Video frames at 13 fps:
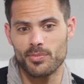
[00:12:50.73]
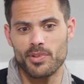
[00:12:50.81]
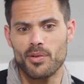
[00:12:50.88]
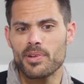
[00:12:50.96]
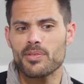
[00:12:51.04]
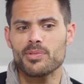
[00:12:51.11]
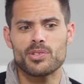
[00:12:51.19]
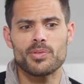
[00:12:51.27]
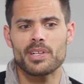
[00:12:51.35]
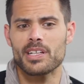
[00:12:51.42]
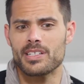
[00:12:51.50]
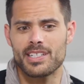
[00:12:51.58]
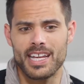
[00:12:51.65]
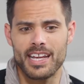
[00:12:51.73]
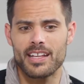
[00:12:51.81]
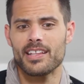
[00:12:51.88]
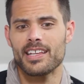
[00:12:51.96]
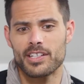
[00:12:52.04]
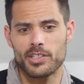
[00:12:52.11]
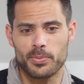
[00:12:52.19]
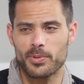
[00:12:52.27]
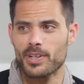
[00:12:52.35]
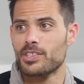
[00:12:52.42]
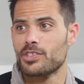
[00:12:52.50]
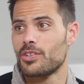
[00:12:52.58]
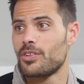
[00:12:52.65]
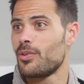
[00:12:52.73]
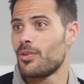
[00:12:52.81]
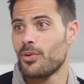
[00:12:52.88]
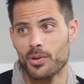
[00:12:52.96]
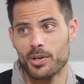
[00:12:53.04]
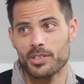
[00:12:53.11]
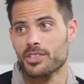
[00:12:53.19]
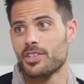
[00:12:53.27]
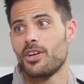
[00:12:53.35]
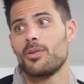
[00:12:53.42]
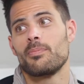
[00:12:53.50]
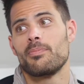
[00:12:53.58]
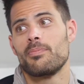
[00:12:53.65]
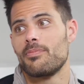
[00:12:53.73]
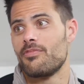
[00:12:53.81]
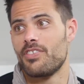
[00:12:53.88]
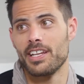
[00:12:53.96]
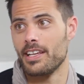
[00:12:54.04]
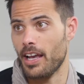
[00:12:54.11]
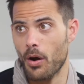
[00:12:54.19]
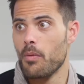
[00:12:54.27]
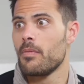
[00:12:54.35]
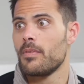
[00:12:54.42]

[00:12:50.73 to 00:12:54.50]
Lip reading: Nobody was doing a daily inspirational horoscope video.